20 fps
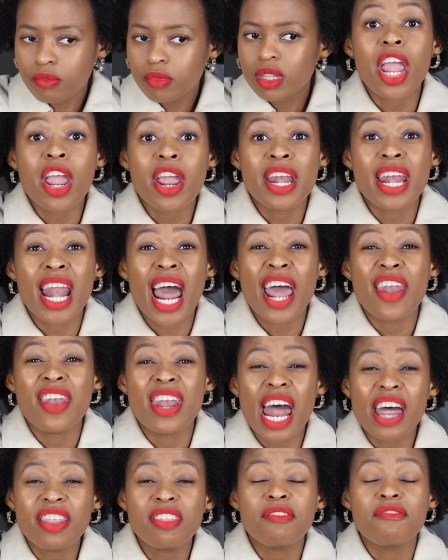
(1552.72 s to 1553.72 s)

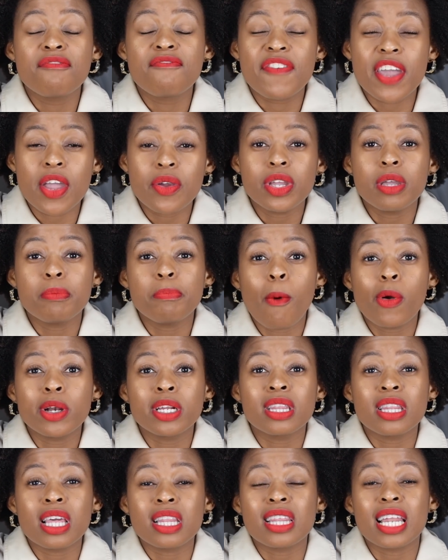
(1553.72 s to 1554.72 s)
Another very
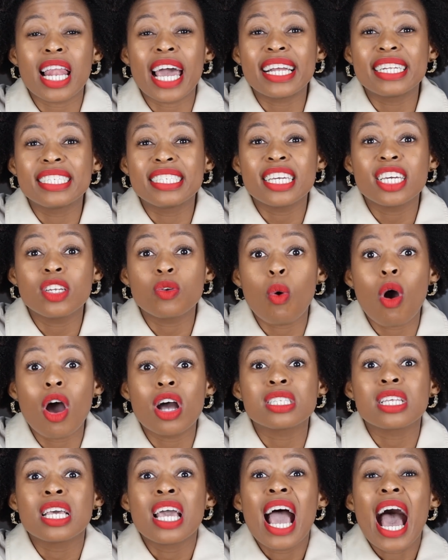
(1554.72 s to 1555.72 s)
important thing that I did
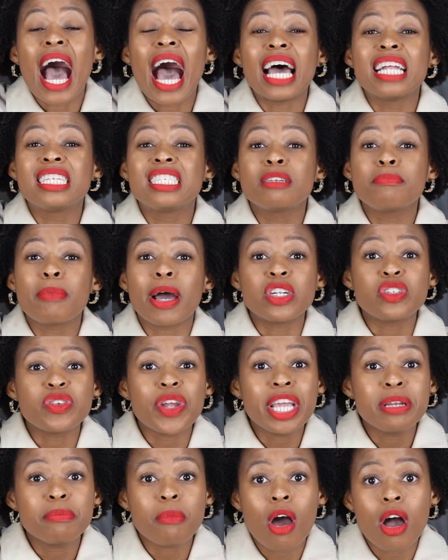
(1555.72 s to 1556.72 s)
was I did my
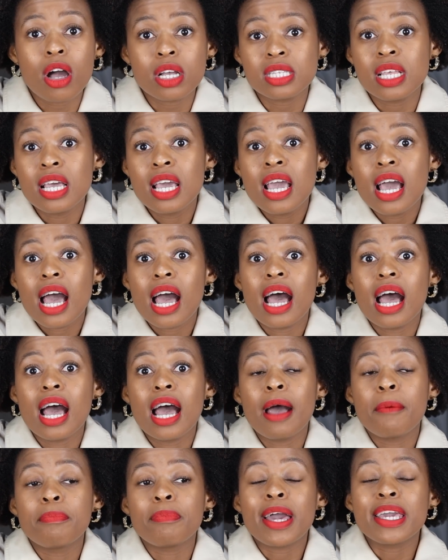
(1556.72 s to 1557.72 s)
trademarks.
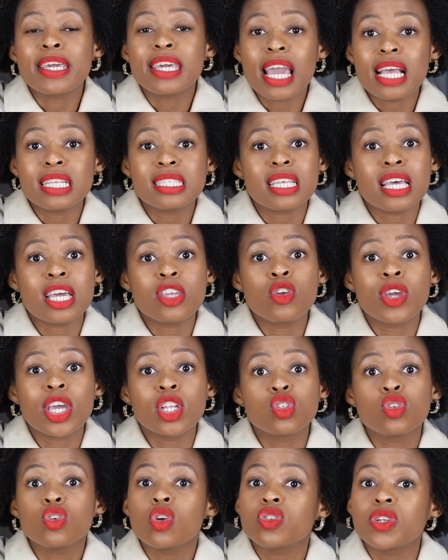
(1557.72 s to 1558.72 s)
Yes, you
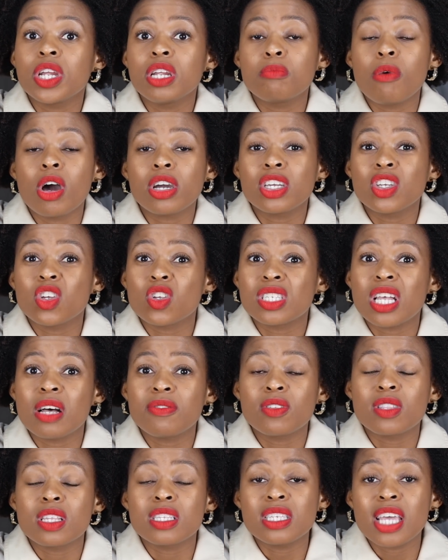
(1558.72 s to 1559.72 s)
can do your trademarking
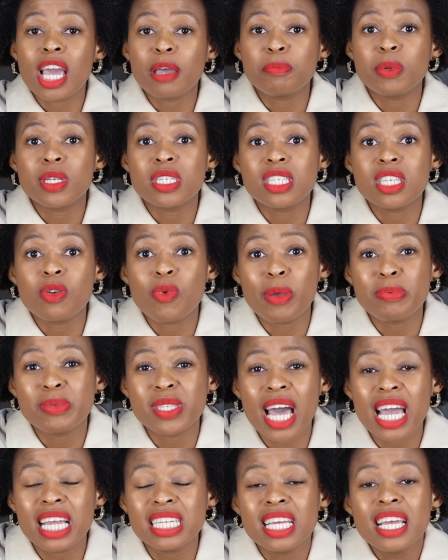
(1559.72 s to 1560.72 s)
yourself on the CIPC
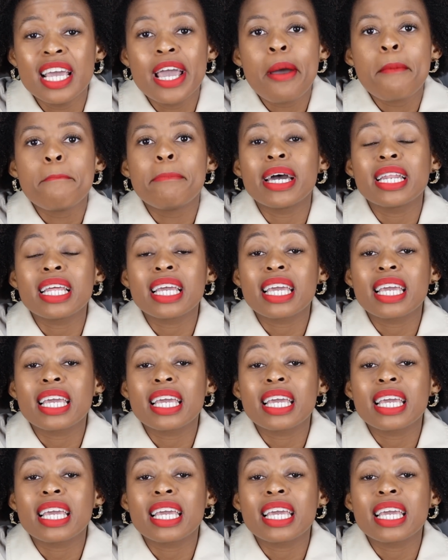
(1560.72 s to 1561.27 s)
website, but